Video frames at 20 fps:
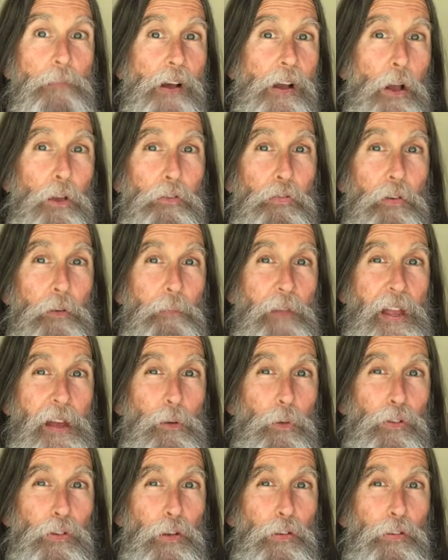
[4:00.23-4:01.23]
because for me
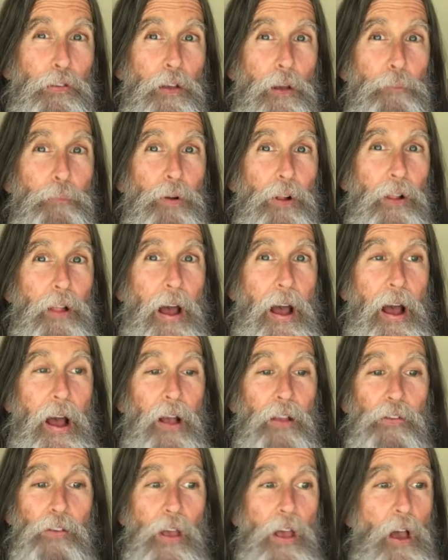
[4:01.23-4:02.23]
it was as simple
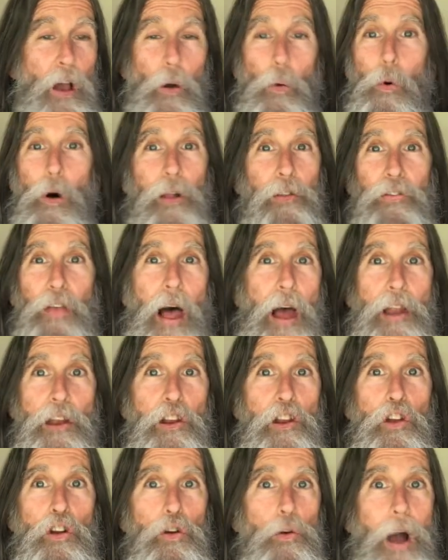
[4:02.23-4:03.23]
as once i
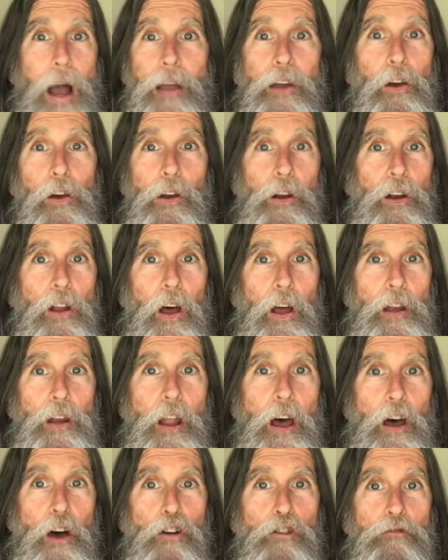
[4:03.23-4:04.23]
knew i couldn't
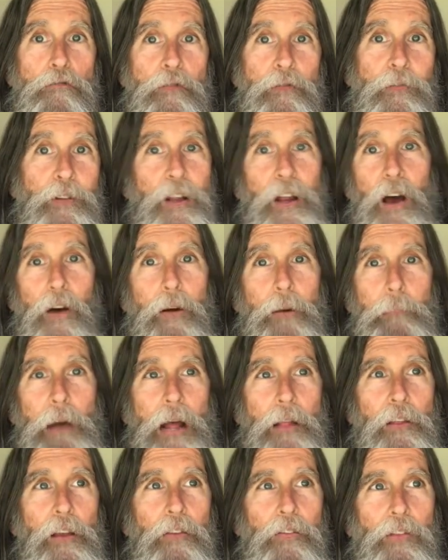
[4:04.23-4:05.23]
unknow you know
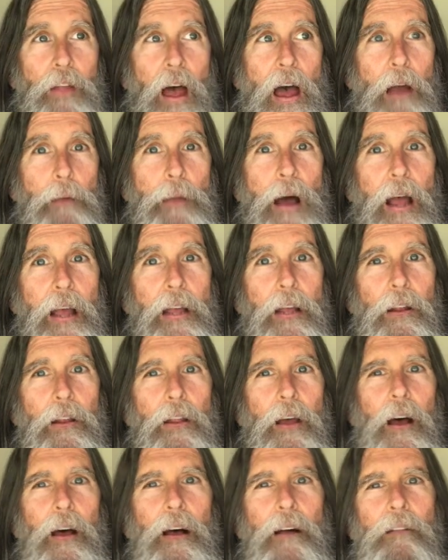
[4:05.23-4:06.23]
by this time i
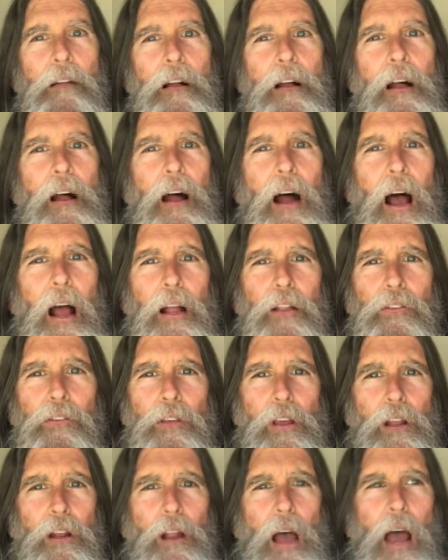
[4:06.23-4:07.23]
had uh, I had
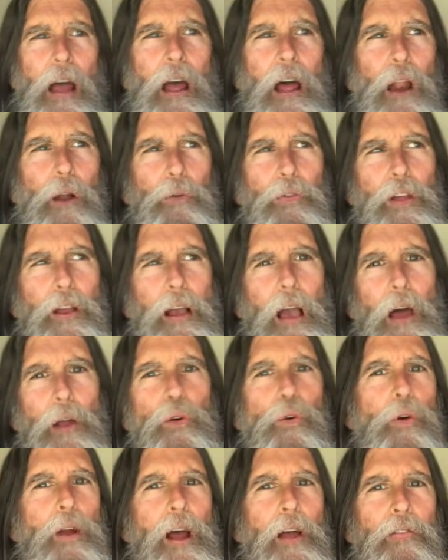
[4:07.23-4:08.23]
seen, I don't think
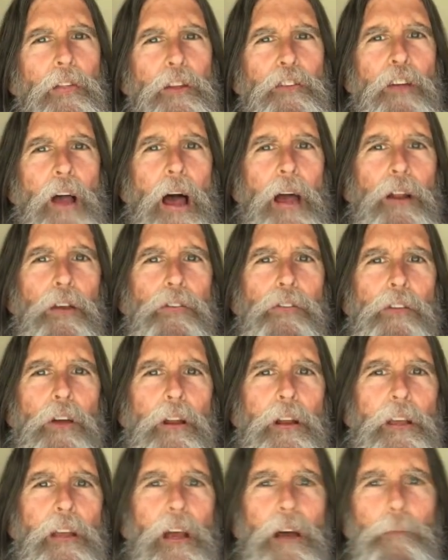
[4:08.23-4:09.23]
I'd read the China
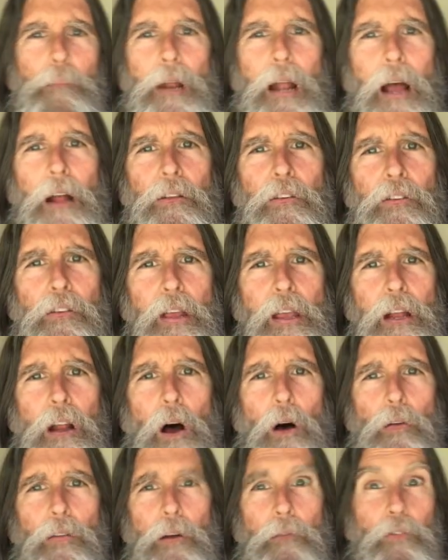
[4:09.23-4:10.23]
study yet, but I'd seen
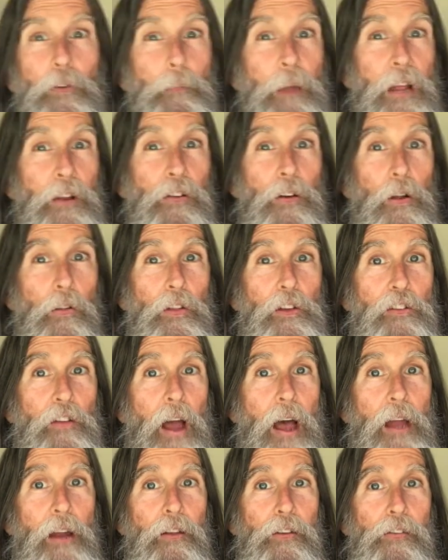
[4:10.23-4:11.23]
all the information on the
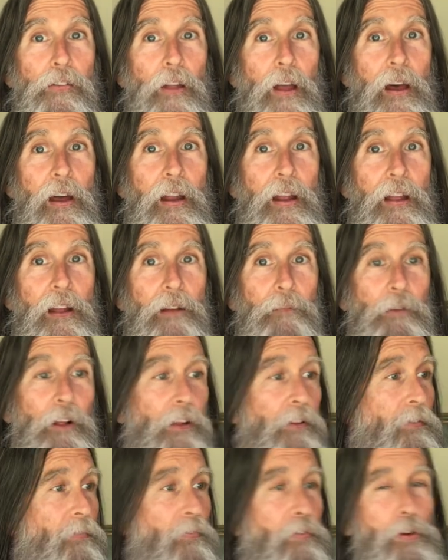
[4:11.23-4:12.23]
China study,
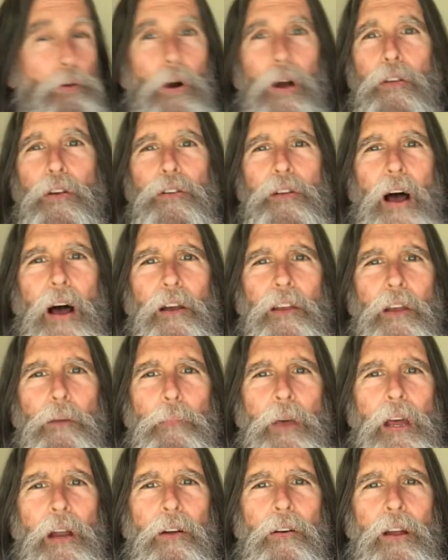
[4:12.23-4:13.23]
plus a few other
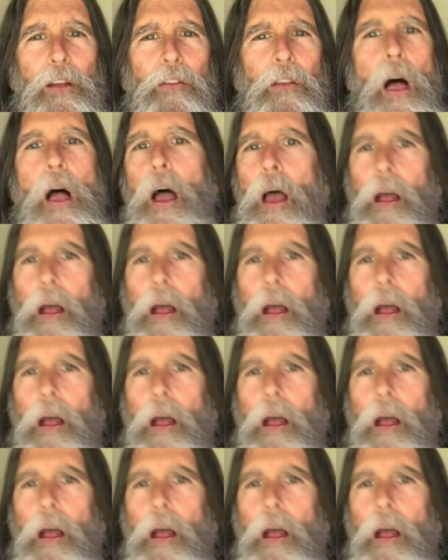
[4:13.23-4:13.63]
documentaries.